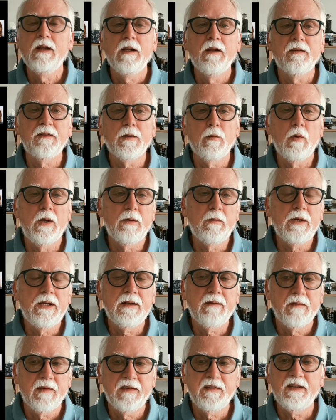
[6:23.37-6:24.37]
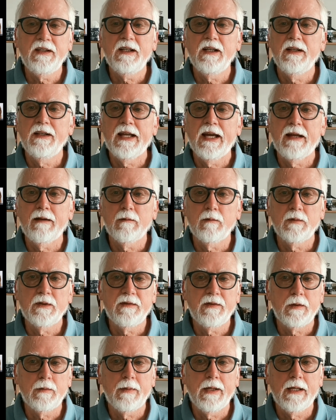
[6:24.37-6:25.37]
So, what do we see in that
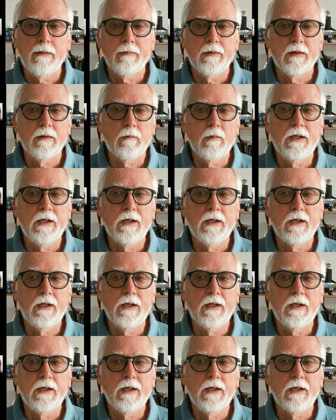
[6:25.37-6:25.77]
review paper?